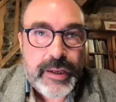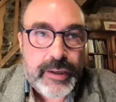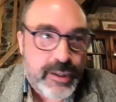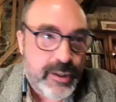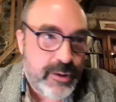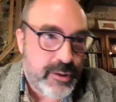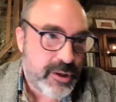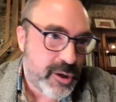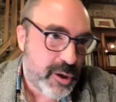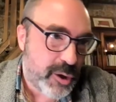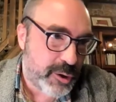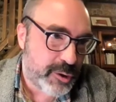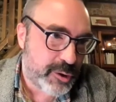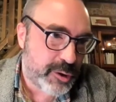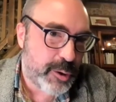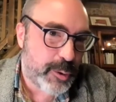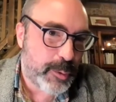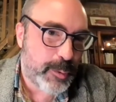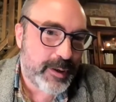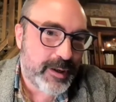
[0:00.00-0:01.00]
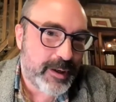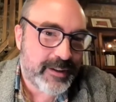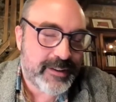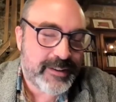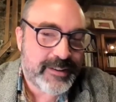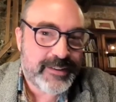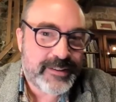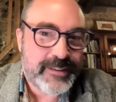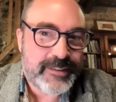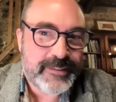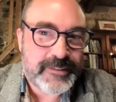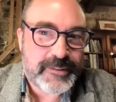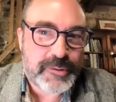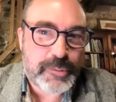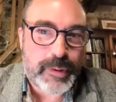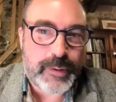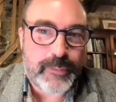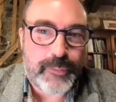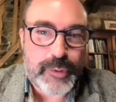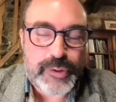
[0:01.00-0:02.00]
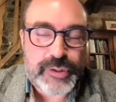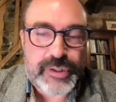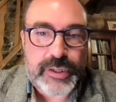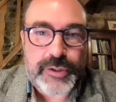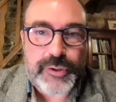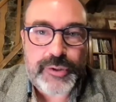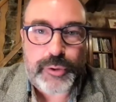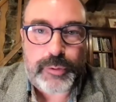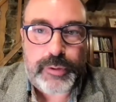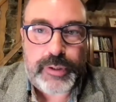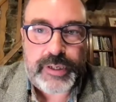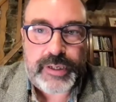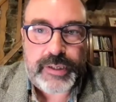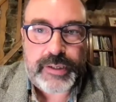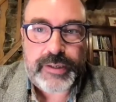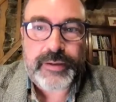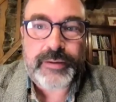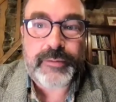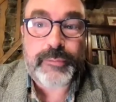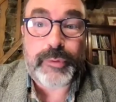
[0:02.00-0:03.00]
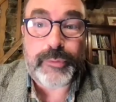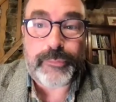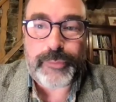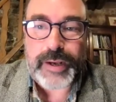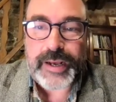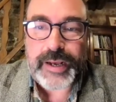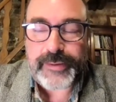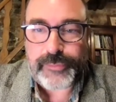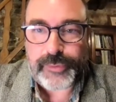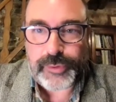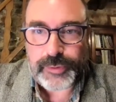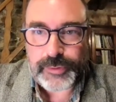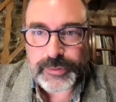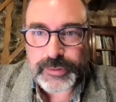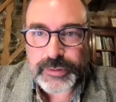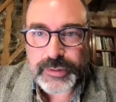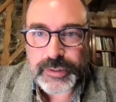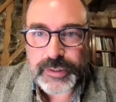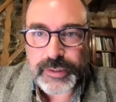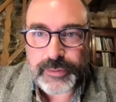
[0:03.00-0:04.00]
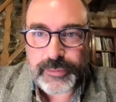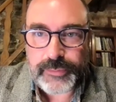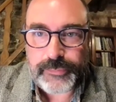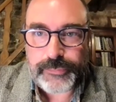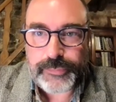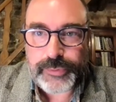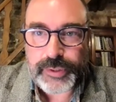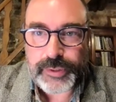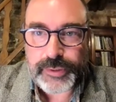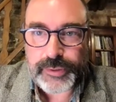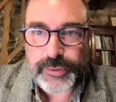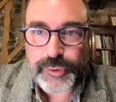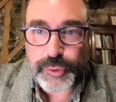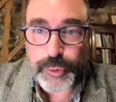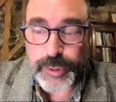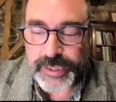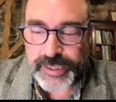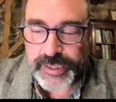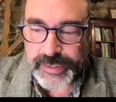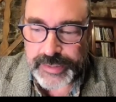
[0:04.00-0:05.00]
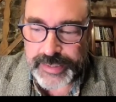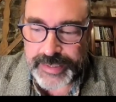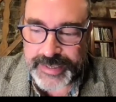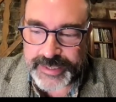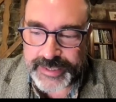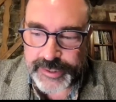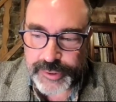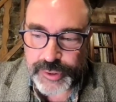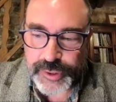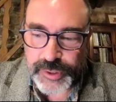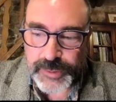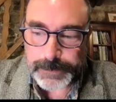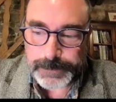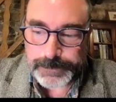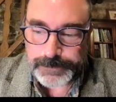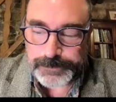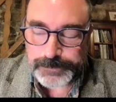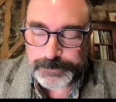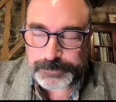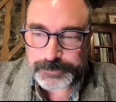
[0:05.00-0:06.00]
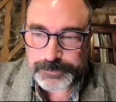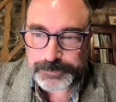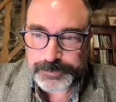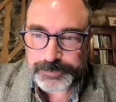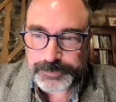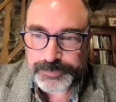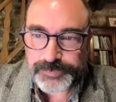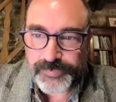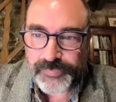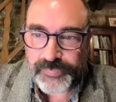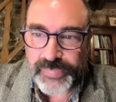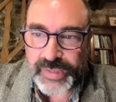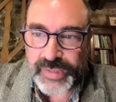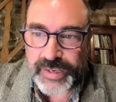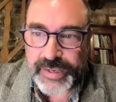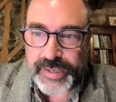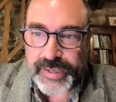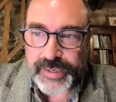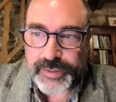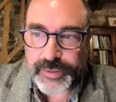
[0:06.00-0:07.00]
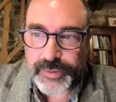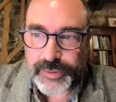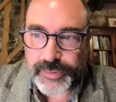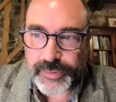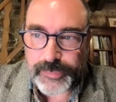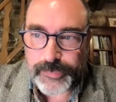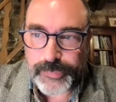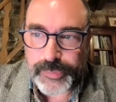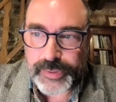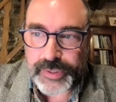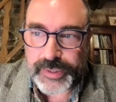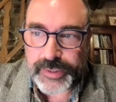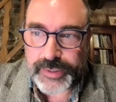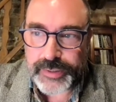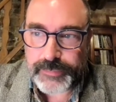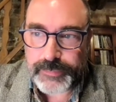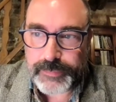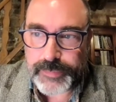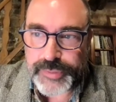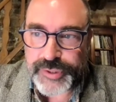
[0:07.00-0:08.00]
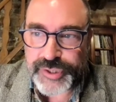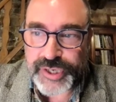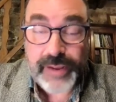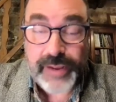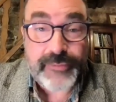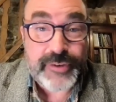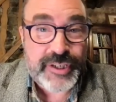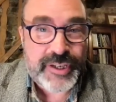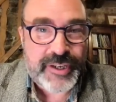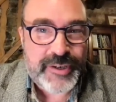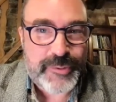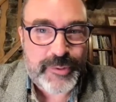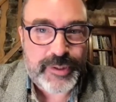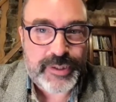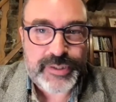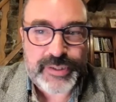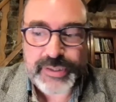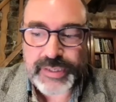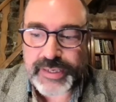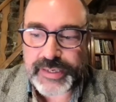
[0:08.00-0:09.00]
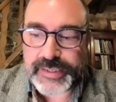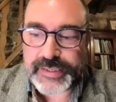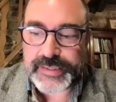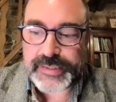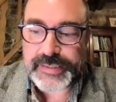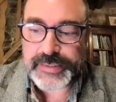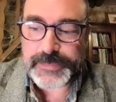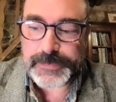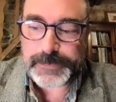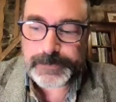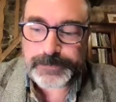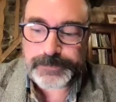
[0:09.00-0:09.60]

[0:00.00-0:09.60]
in the ongoing 21st century revival of the Trika lineage and of Shaiva Tantric studies.